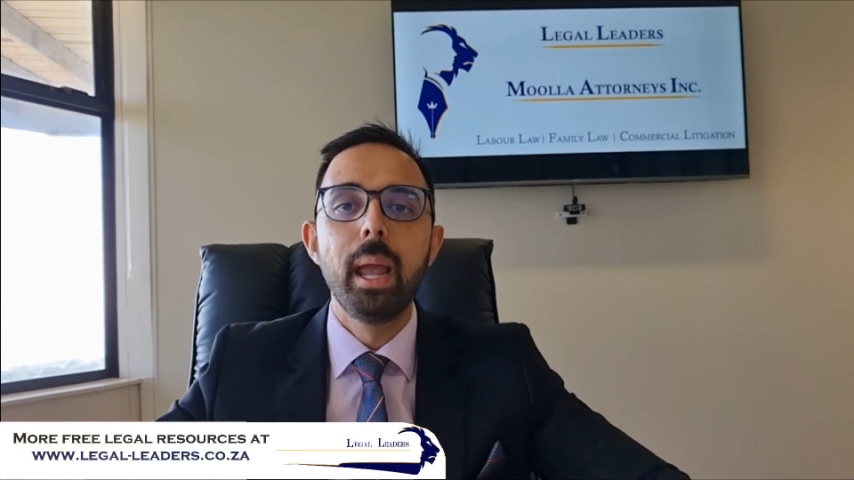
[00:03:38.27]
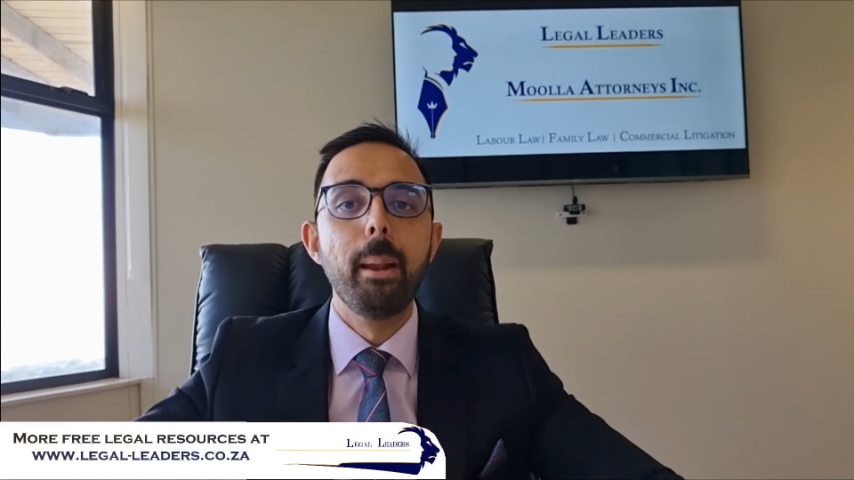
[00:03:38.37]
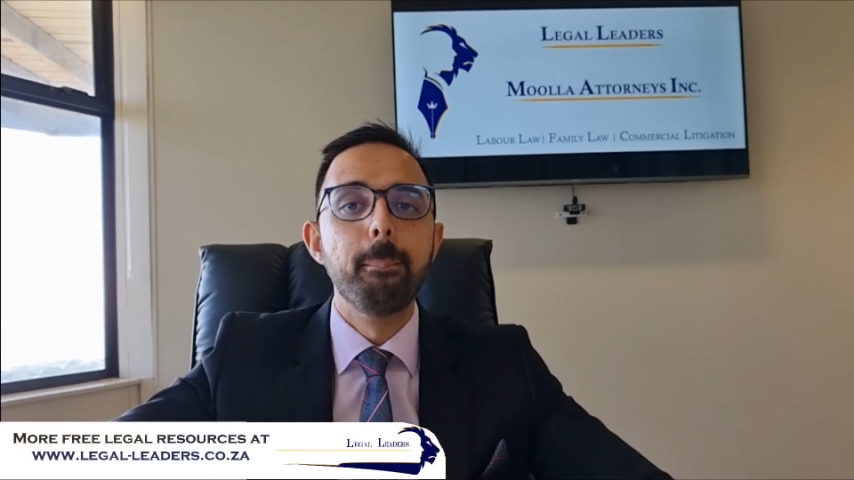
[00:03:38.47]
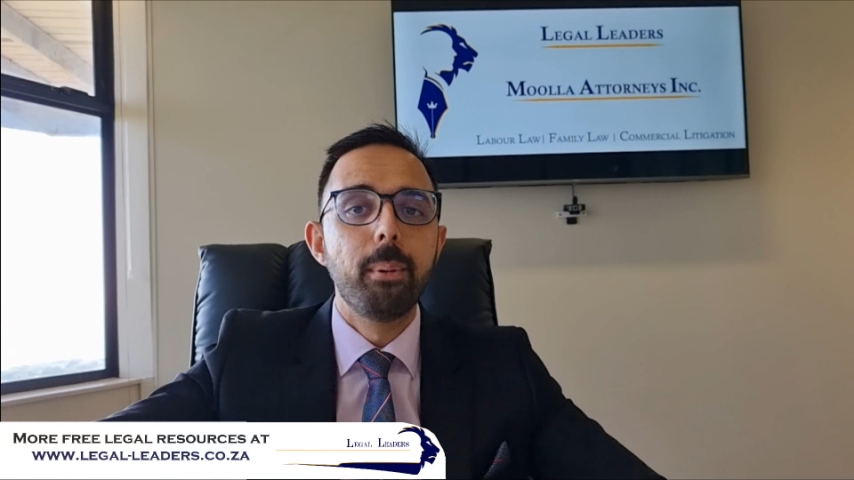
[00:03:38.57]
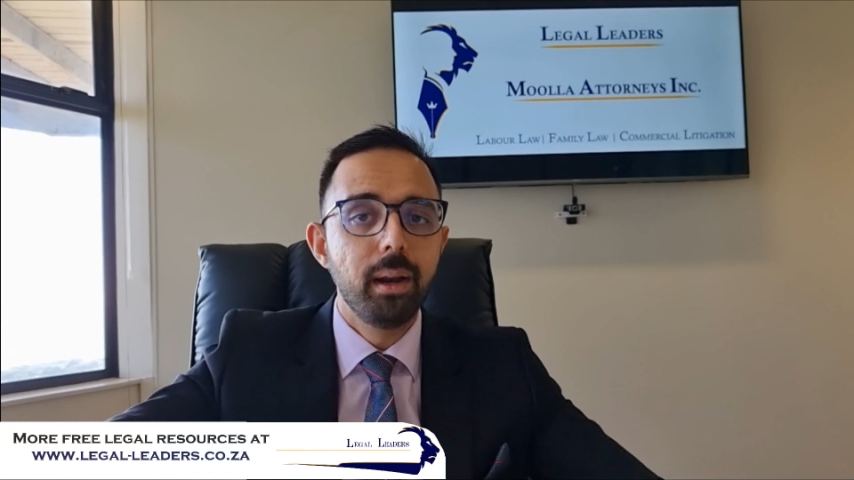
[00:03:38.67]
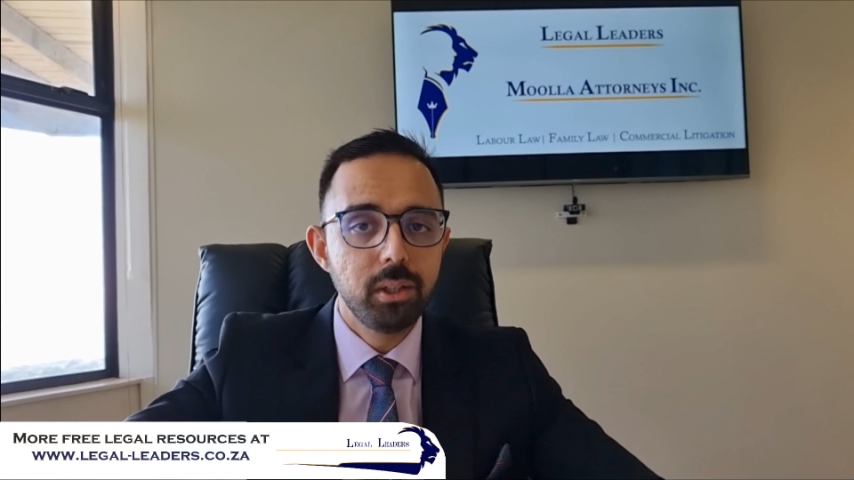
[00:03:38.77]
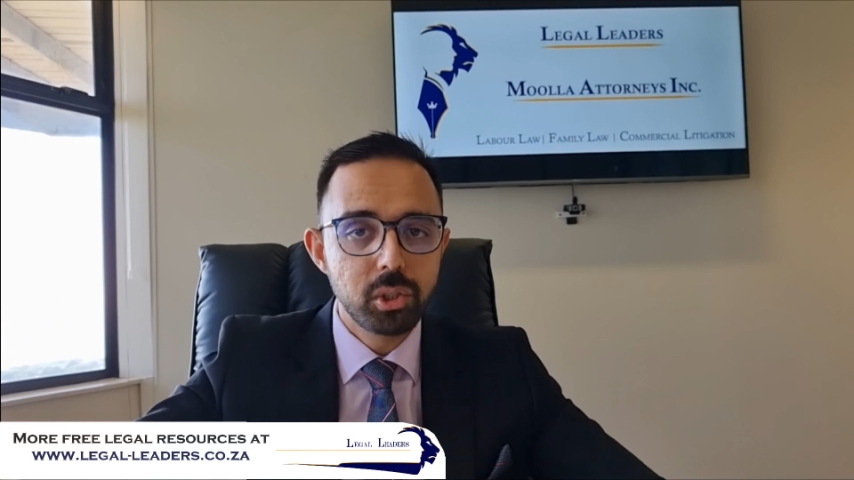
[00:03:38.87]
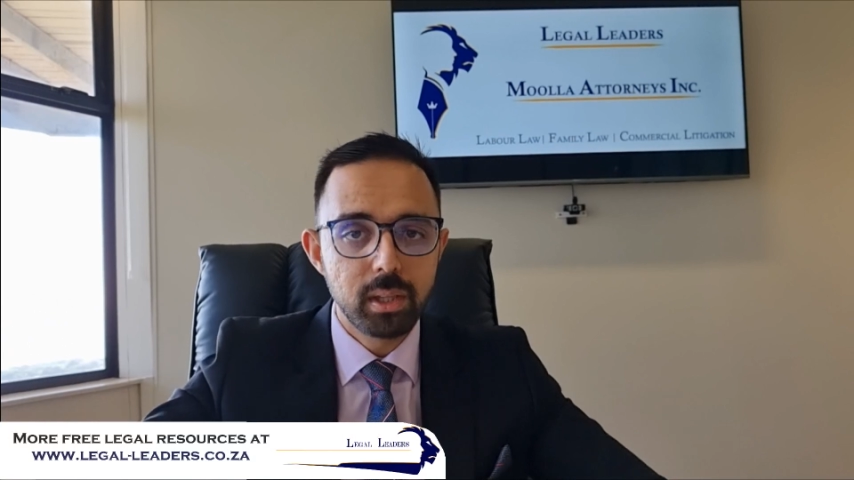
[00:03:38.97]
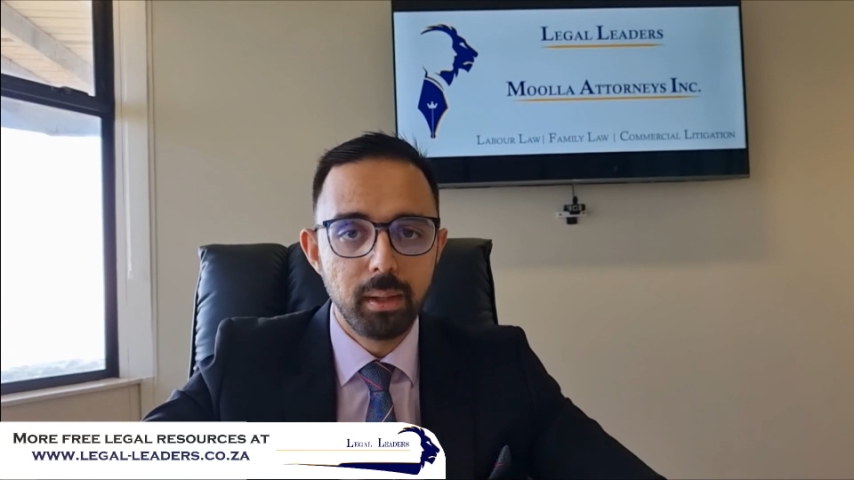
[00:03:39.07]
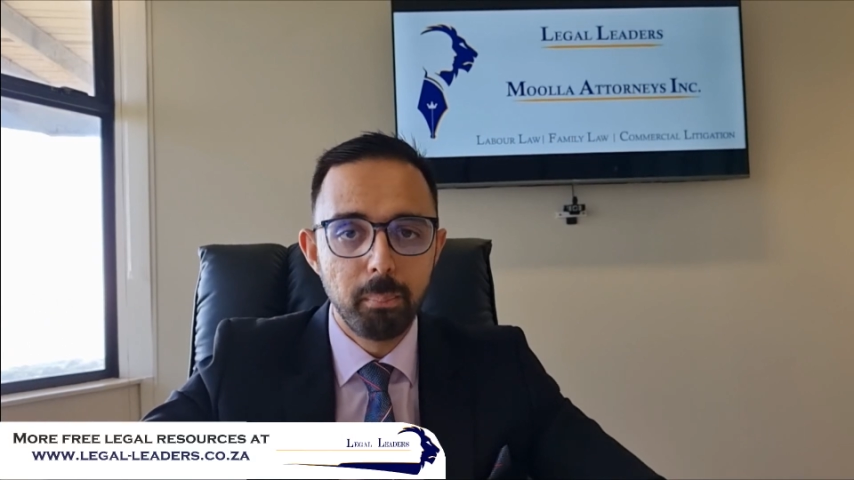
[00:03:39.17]
and
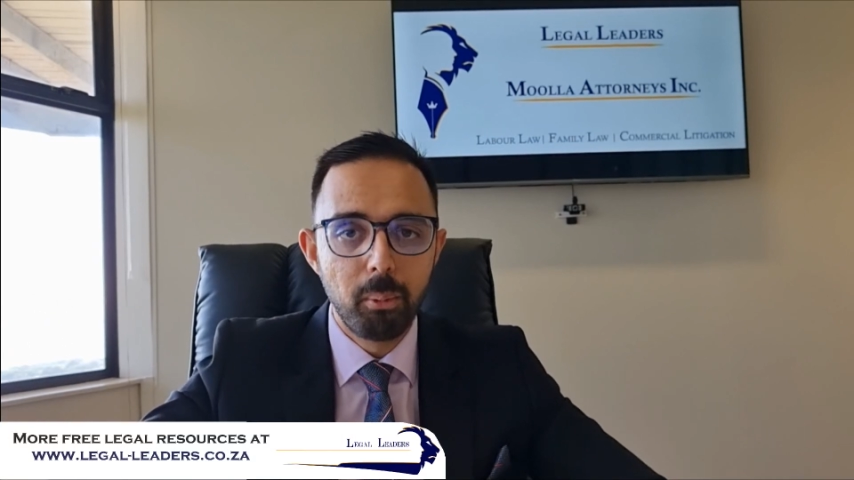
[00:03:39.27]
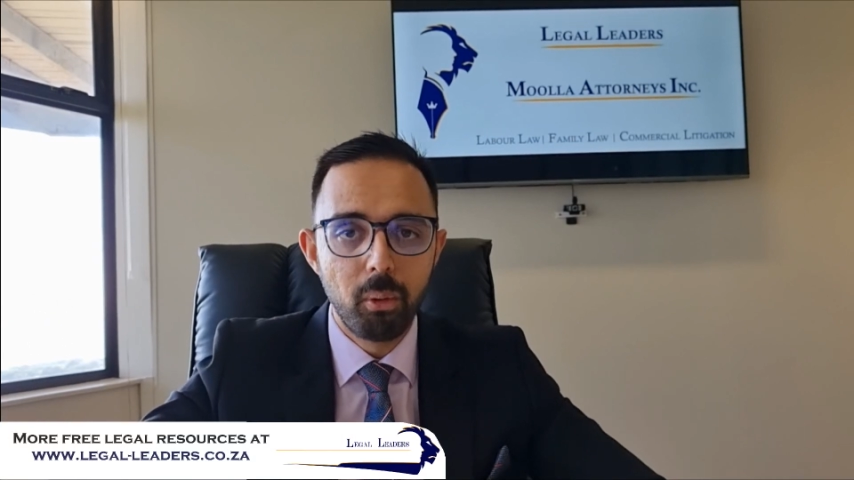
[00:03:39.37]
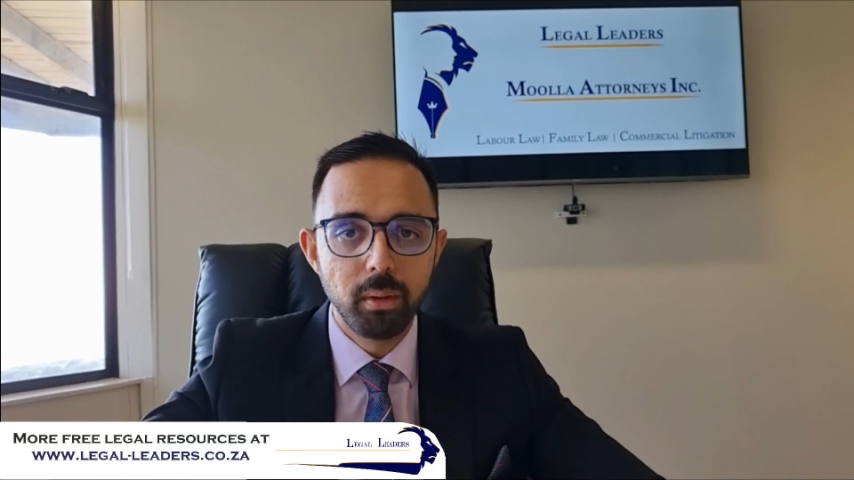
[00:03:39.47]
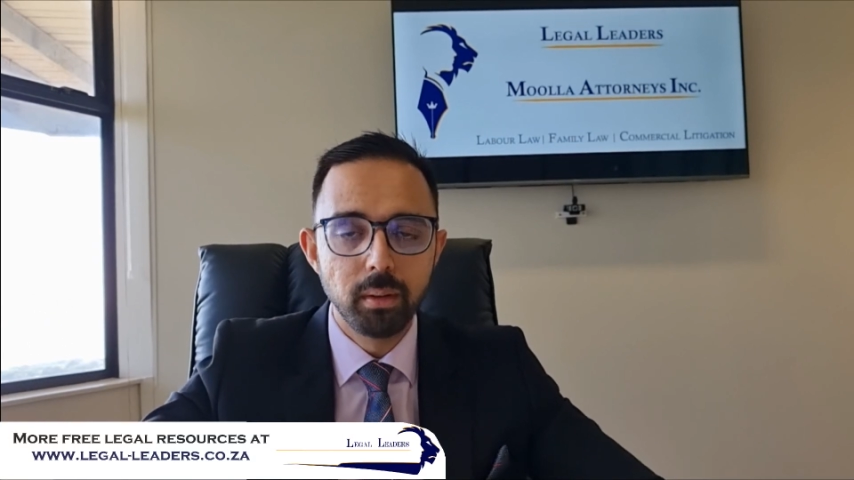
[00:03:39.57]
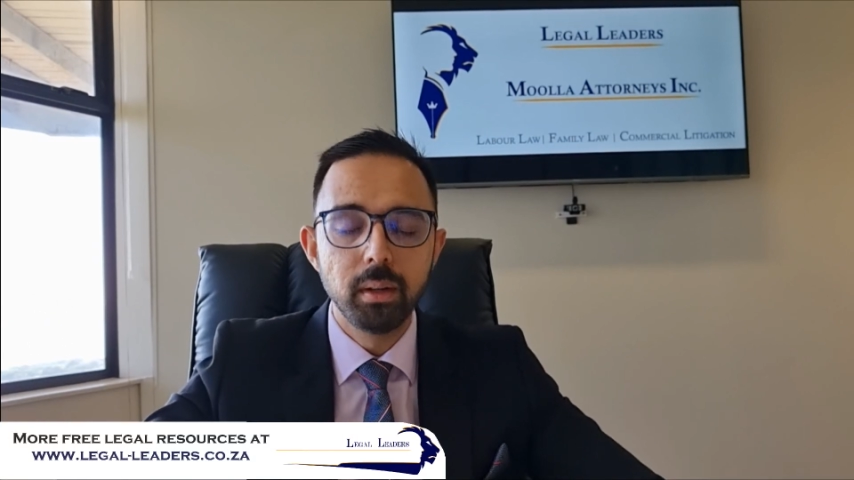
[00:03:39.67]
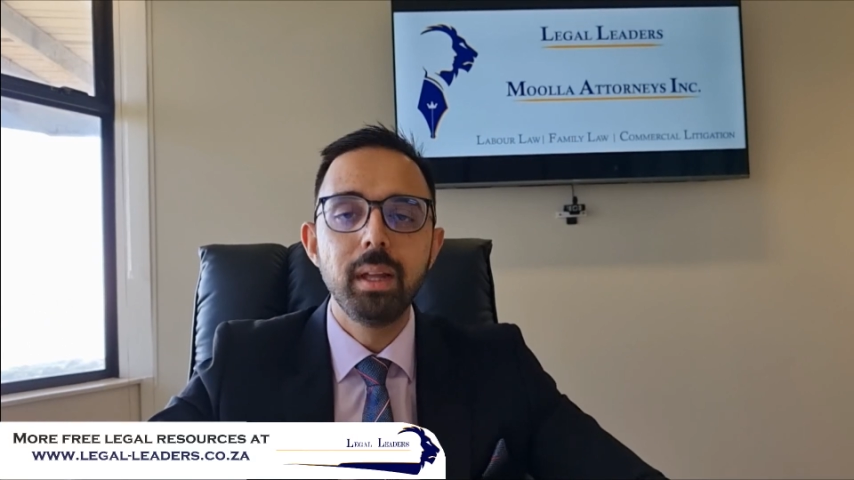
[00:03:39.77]
punish the employer.